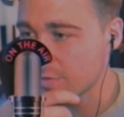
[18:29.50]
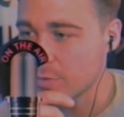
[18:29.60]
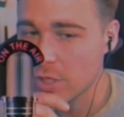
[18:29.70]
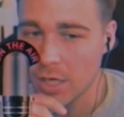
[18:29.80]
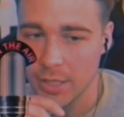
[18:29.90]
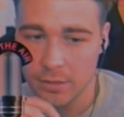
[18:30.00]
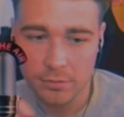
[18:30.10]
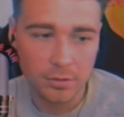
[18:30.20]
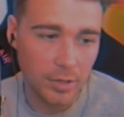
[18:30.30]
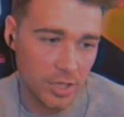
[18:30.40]
words from Charlie.
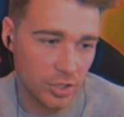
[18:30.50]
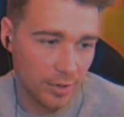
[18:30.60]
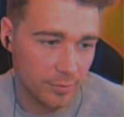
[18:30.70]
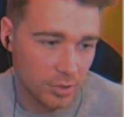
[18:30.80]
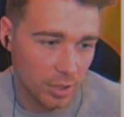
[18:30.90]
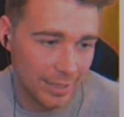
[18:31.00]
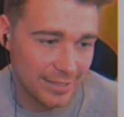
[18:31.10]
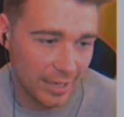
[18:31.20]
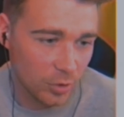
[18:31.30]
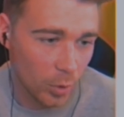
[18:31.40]
Great chat from Charlie.
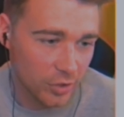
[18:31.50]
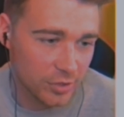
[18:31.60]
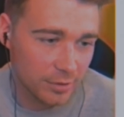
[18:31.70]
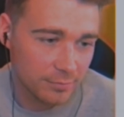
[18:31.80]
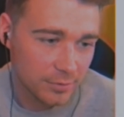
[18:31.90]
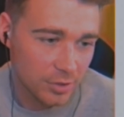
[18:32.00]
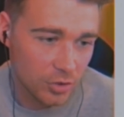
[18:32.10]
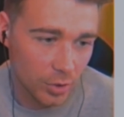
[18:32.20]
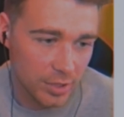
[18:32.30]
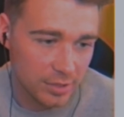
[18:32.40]
Daniel Watson
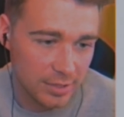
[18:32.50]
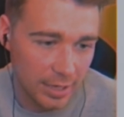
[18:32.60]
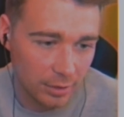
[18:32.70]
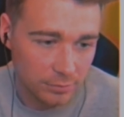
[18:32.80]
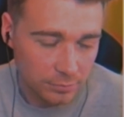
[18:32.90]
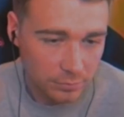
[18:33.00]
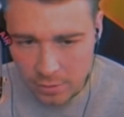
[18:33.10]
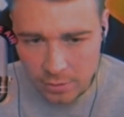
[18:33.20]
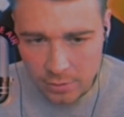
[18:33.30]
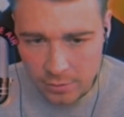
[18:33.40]
joins us now.
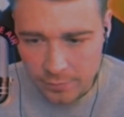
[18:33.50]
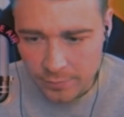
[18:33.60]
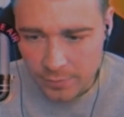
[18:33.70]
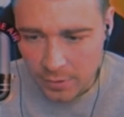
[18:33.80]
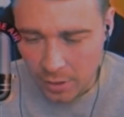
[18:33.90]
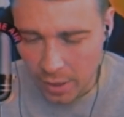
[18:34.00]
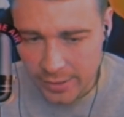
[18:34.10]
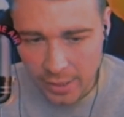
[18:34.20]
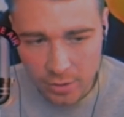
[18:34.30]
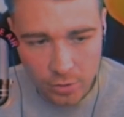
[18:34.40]
Hello. Hi,
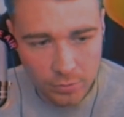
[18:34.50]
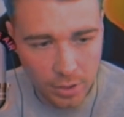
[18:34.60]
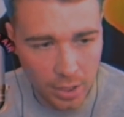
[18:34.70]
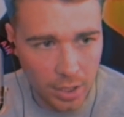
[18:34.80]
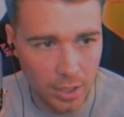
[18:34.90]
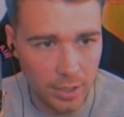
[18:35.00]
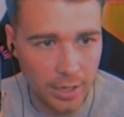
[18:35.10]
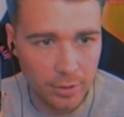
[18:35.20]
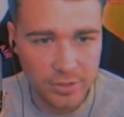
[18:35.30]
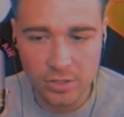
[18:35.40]
Daniel. Uh,
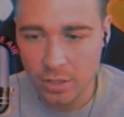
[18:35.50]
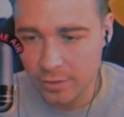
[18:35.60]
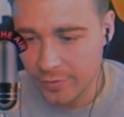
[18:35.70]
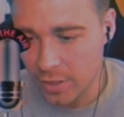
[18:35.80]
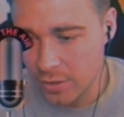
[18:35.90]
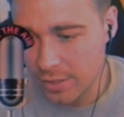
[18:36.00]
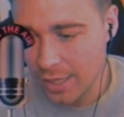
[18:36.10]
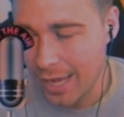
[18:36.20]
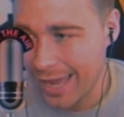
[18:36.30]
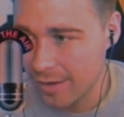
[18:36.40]
now is a chance for you
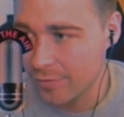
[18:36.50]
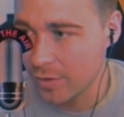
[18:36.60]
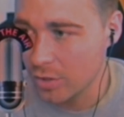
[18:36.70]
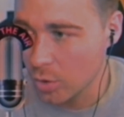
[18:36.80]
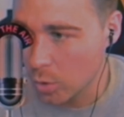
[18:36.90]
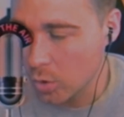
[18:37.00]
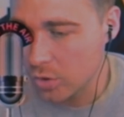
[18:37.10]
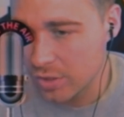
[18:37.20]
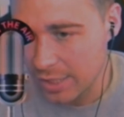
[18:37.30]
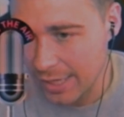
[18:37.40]
to have
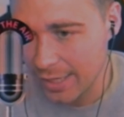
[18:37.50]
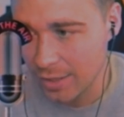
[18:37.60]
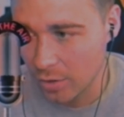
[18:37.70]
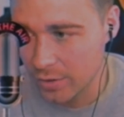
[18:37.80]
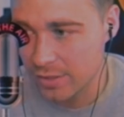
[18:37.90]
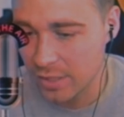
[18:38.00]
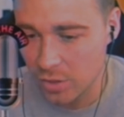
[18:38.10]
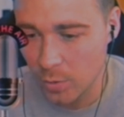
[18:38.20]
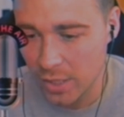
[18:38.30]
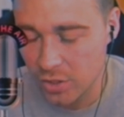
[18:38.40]
your say on the
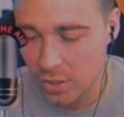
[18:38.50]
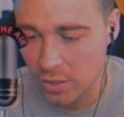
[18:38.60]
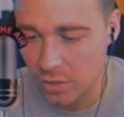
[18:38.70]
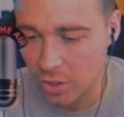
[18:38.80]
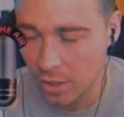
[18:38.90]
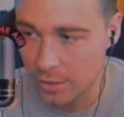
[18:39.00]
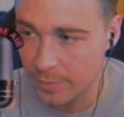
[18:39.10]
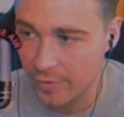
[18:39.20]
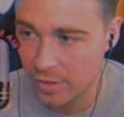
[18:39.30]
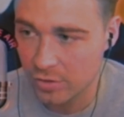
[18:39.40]
situation.
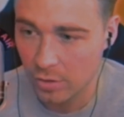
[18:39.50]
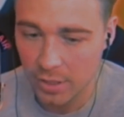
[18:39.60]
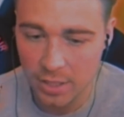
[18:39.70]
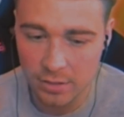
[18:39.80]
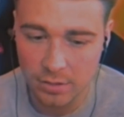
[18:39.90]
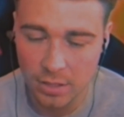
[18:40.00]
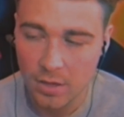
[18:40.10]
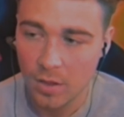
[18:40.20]
Charlie's been very strong in his